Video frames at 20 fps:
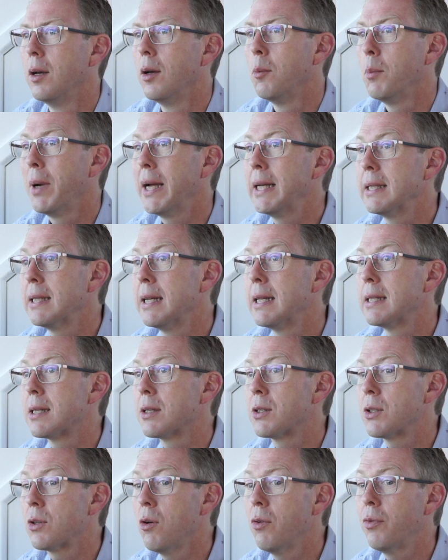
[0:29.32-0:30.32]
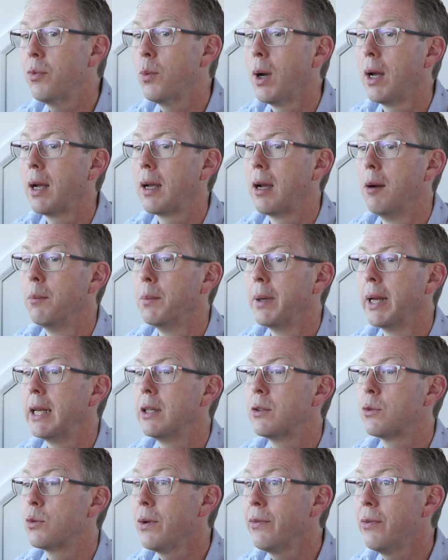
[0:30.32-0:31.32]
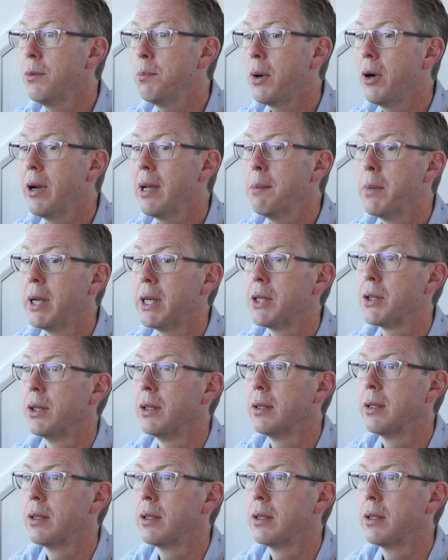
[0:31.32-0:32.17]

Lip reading: Maiden is a software company driven by a mission